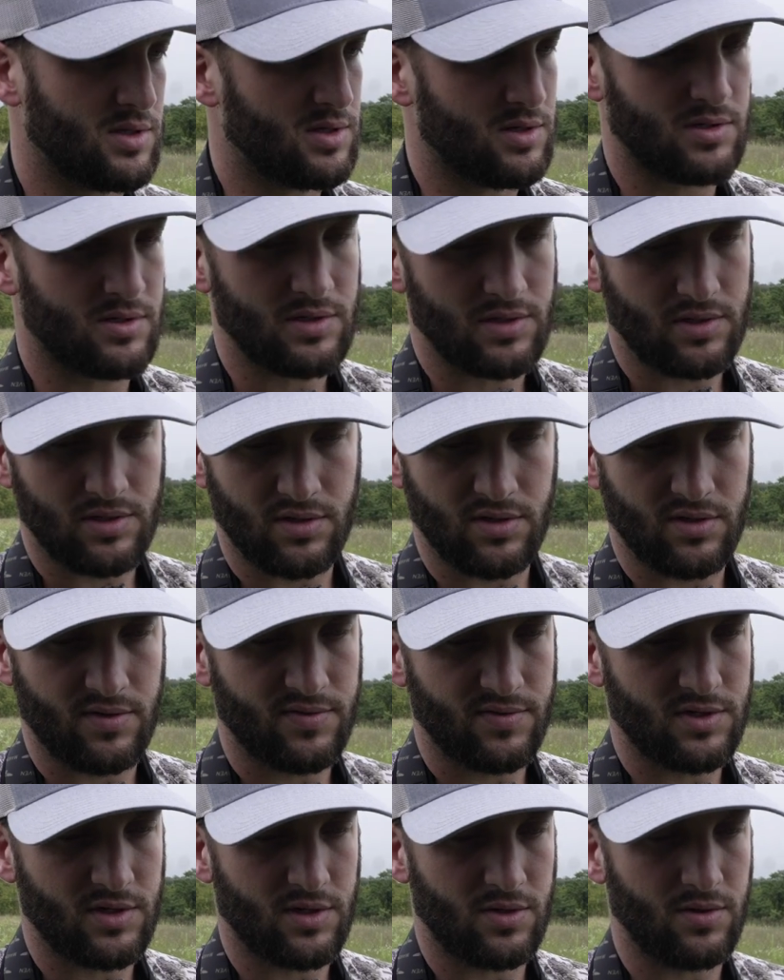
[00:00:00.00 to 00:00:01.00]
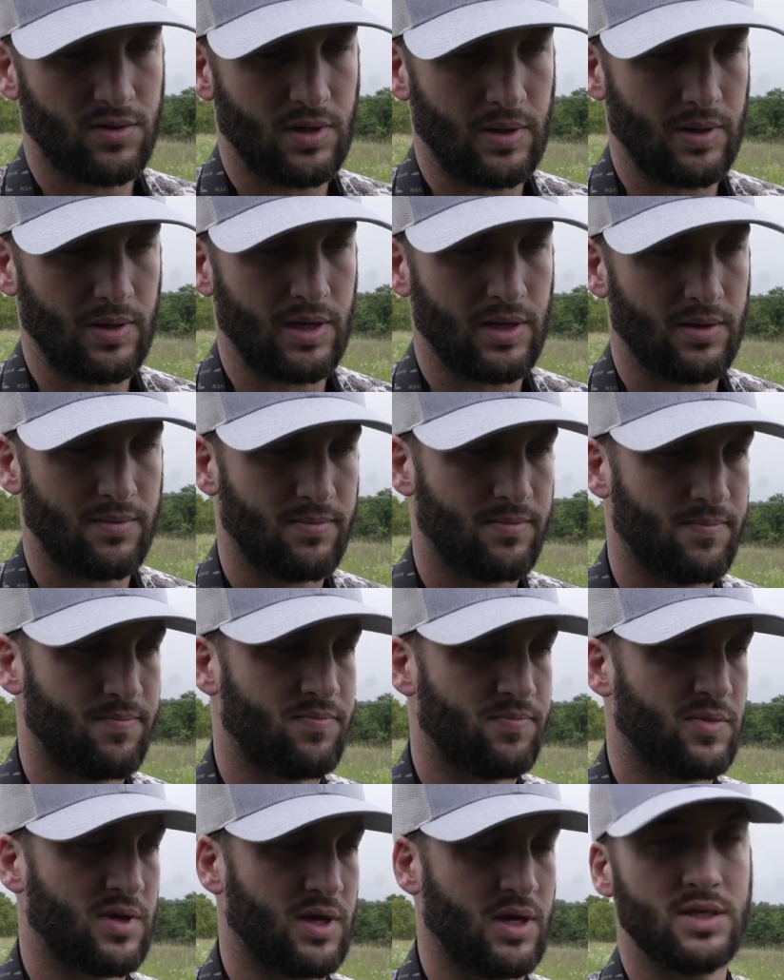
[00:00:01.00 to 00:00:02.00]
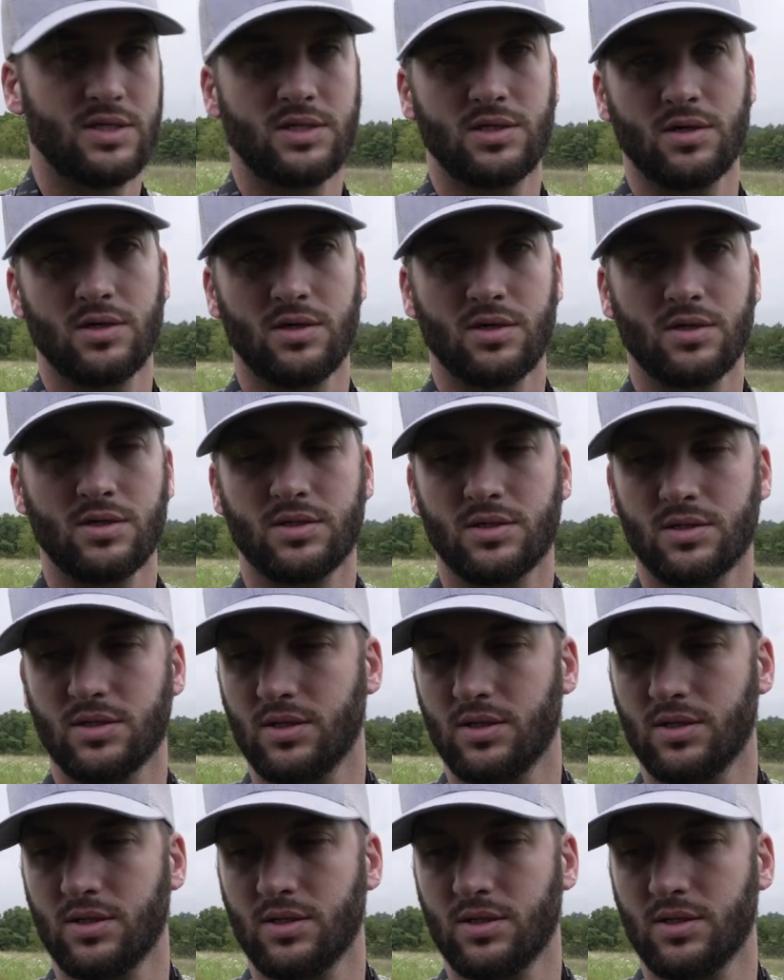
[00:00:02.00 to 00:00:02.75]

deer's gonna live. So I mean, it sucks.